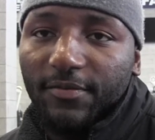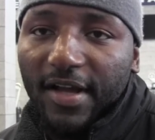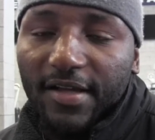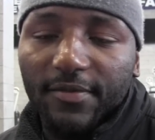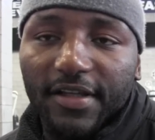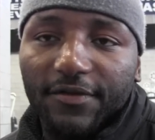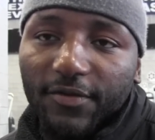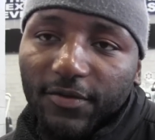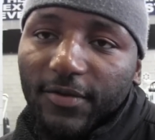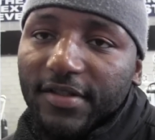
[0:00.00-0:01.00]
by him leaving,
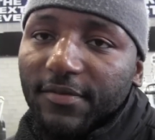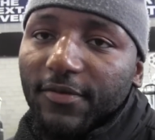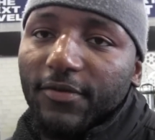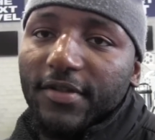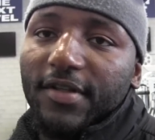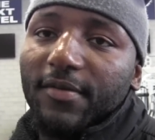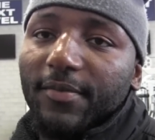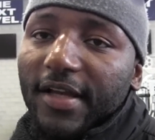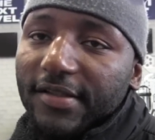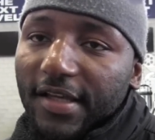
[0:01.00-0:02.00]
we wished him the
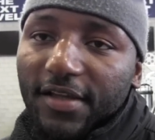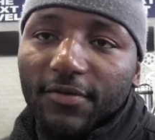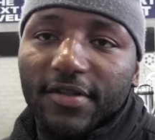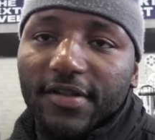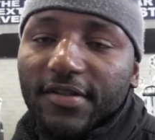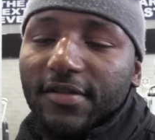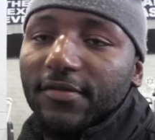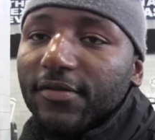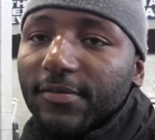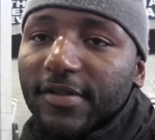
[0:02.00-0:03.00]
best, and he wants us to
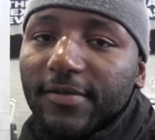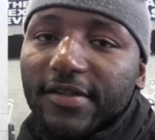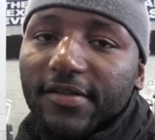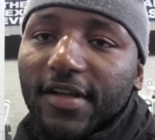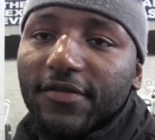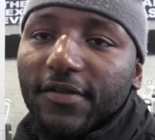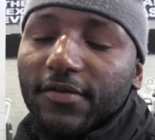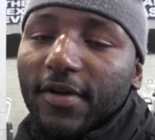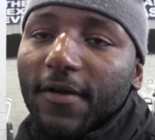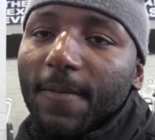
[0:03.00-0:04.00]
be successful
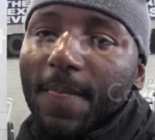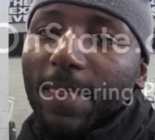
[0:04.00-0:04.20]
as well.